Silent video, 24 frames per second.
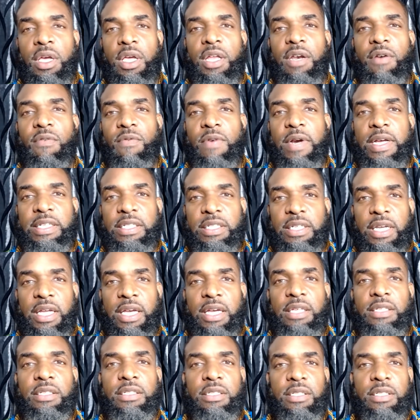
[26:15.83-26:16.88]
and it
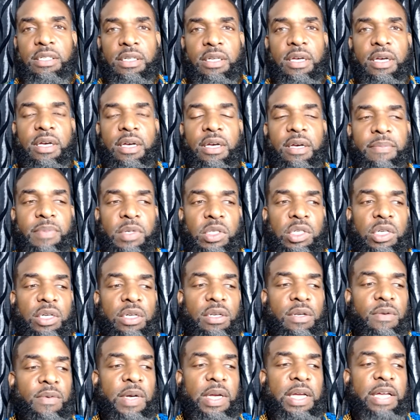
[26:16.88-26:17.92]
resonates a
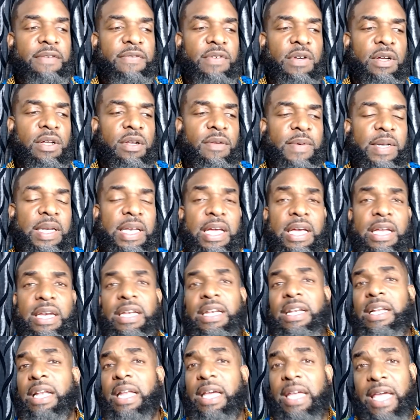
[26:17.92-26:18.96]
particular way, even all the way down
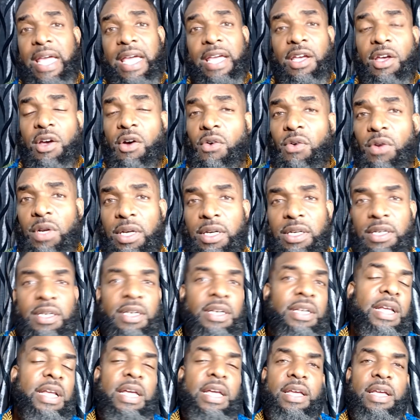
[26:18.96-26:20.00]
into like Angola
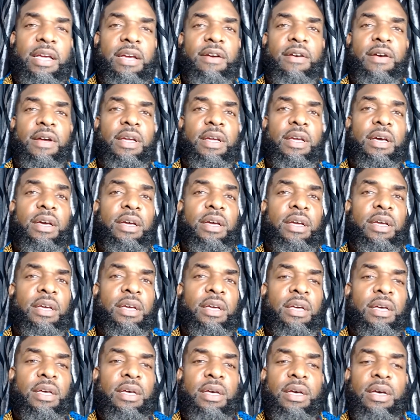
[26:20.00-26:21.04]
in that area.
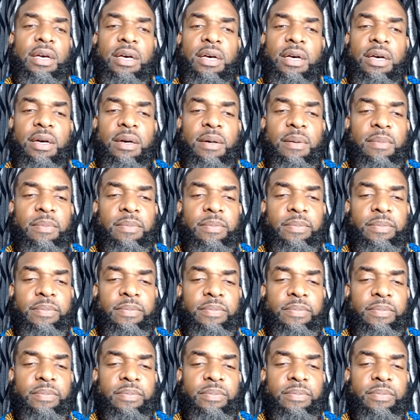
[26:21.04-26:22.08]

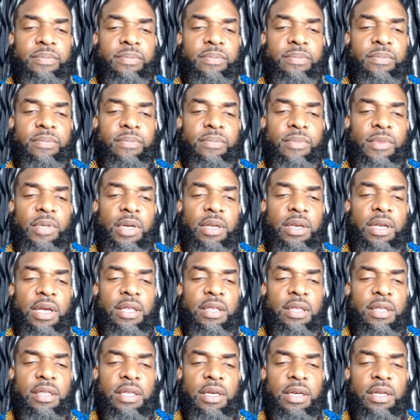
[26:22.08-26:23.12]
The
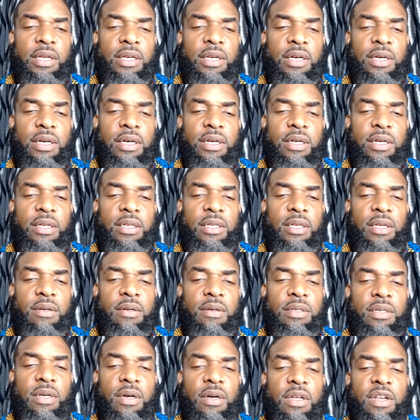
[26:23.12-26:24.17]
other thing
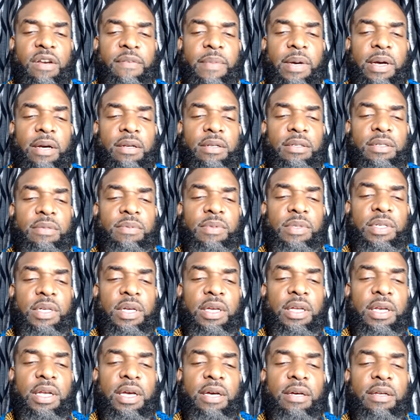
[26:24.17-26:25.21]
talking about is he was
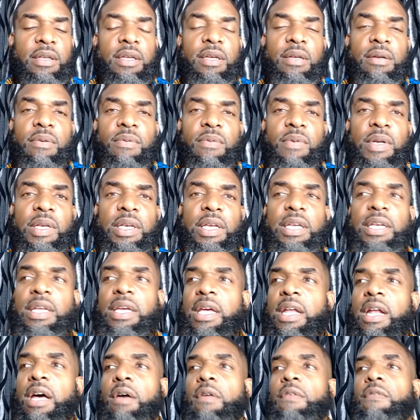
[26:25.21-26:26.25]
saying how we need to
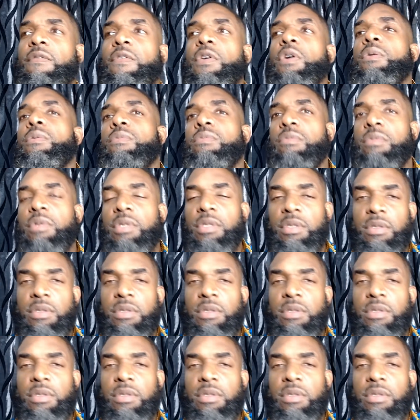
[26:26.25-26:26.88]
get out and vote.